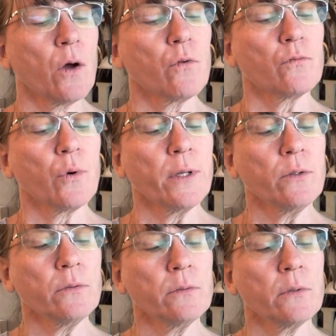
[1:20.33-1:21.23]

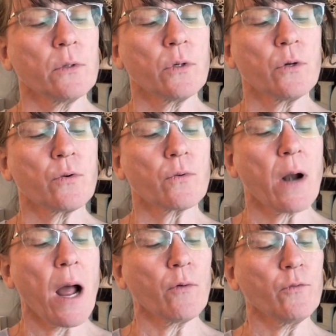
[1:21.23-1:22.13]
Royal
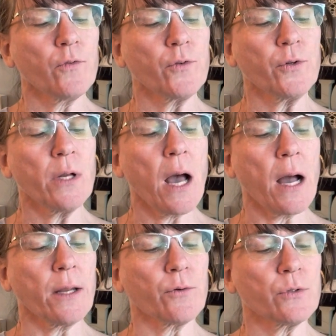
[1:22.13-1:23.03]
Crownford
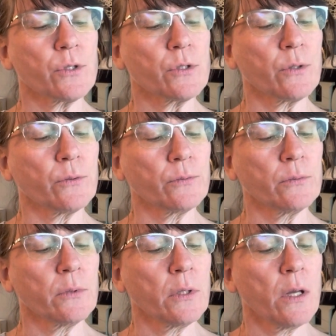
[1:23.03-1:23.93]
ironstone
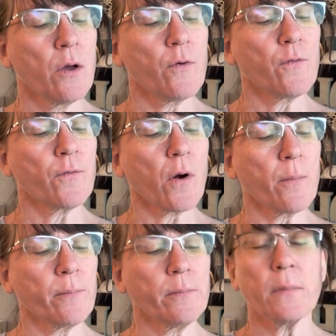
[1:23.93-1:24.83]

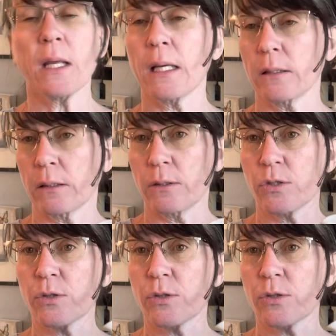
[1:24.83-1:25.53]
from England.